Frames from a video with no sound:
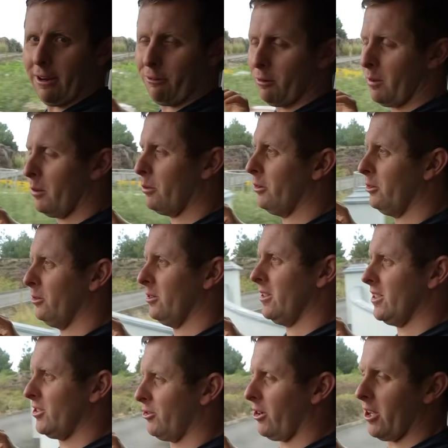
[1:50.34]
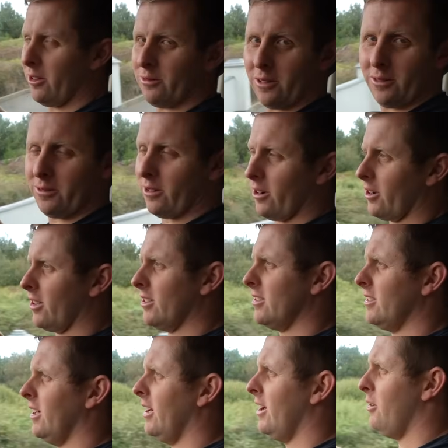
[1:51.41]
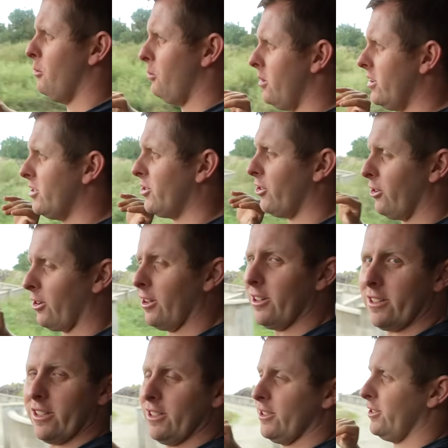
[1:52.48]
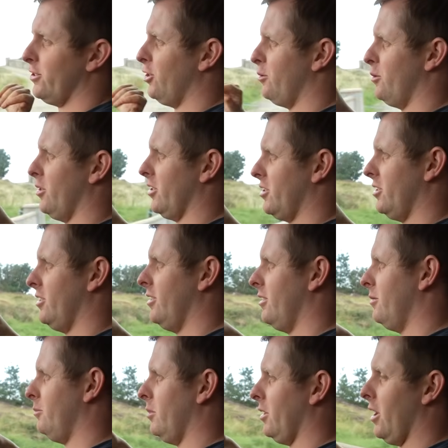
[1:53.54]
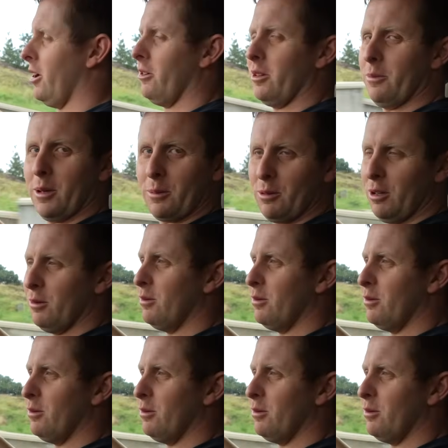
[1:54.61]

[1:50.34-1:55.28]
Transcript: remember doing this drive in Fergus. We struggled so much, but now in the big blue